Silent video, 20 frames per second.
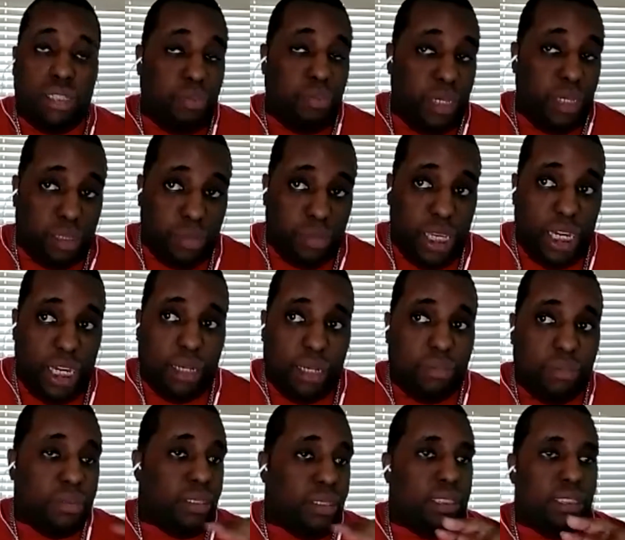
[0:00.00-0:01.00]
she picked me
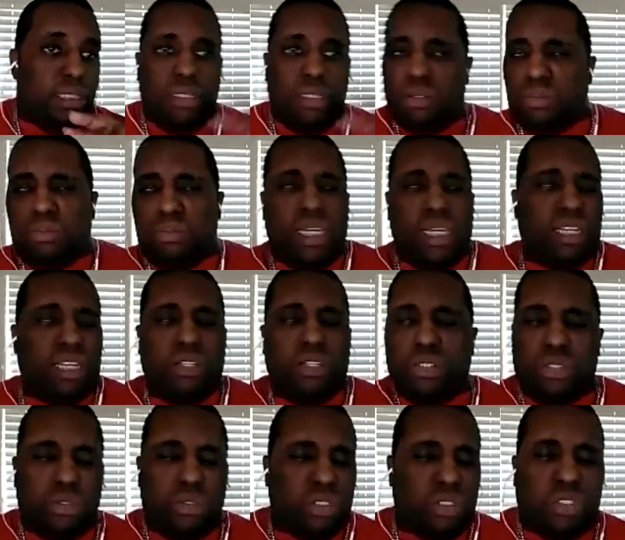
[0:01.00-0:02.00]
up. We had to
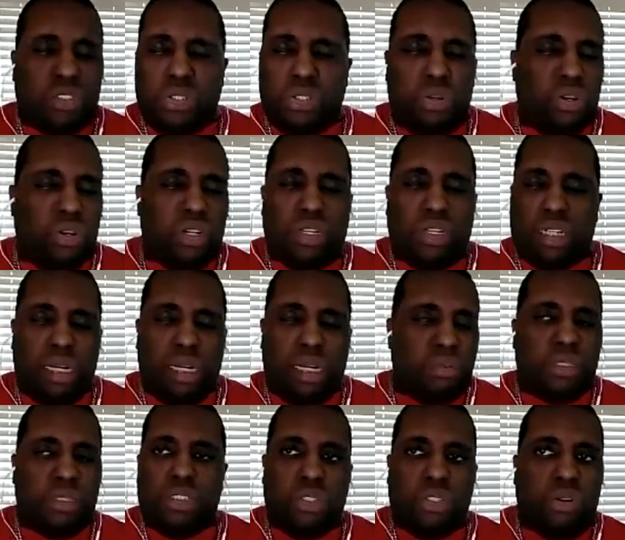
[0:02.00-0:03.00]
go to a store, a
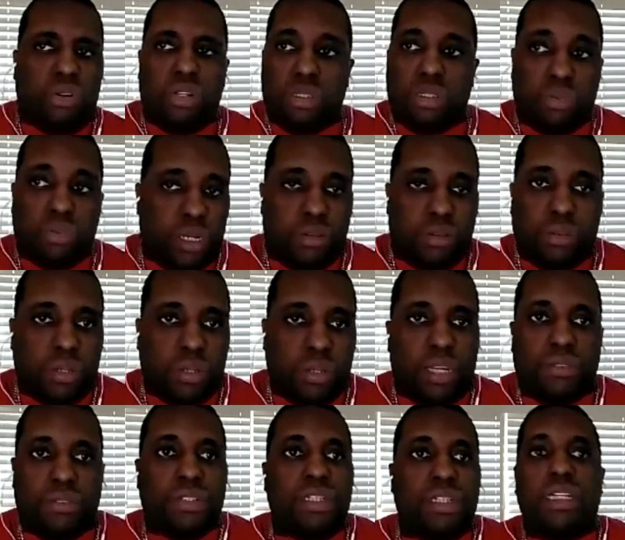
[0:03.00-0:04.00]
couple of stores, whatever,
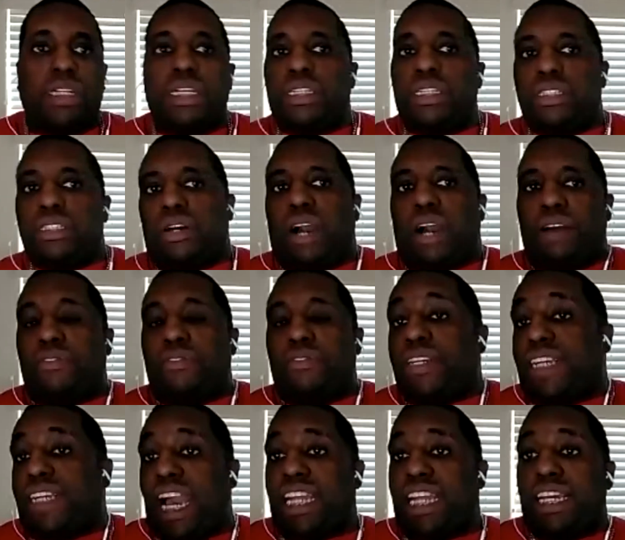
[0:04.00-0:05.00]
whatever. So I
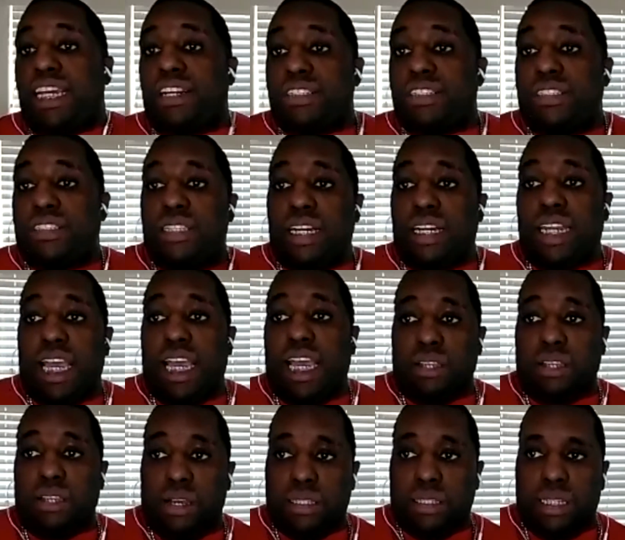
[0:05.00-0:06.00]
forgot that her son
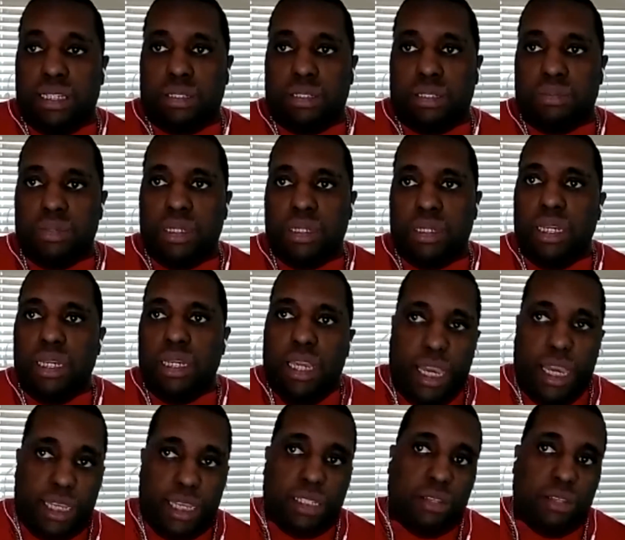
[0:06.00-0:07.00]
has autism.
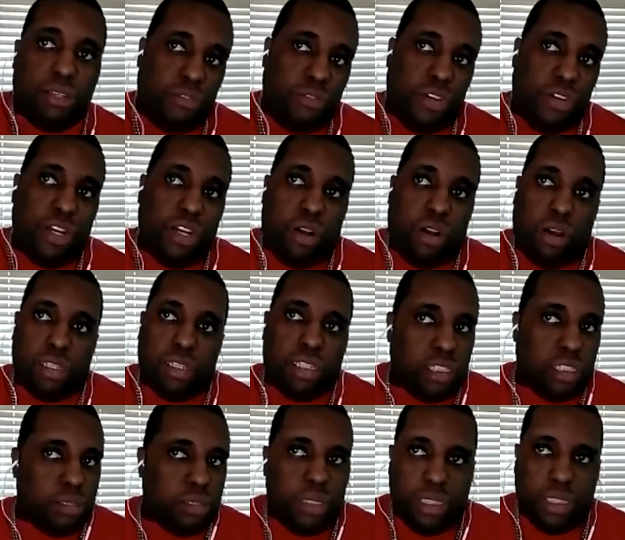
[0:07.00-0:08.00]
He has severe
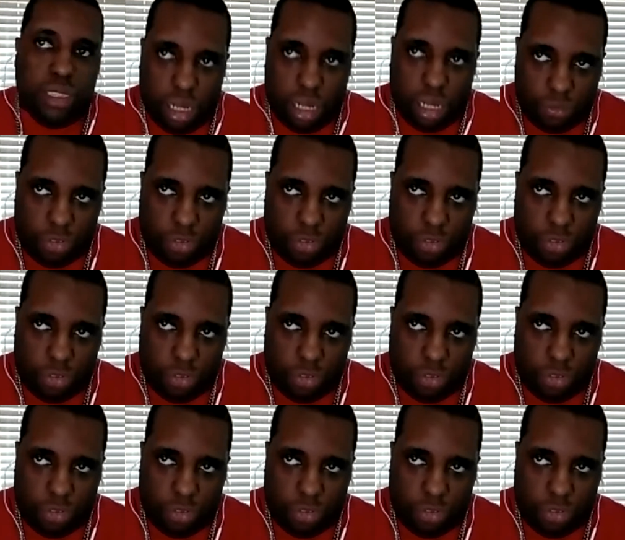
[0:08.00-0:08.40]
autism. He's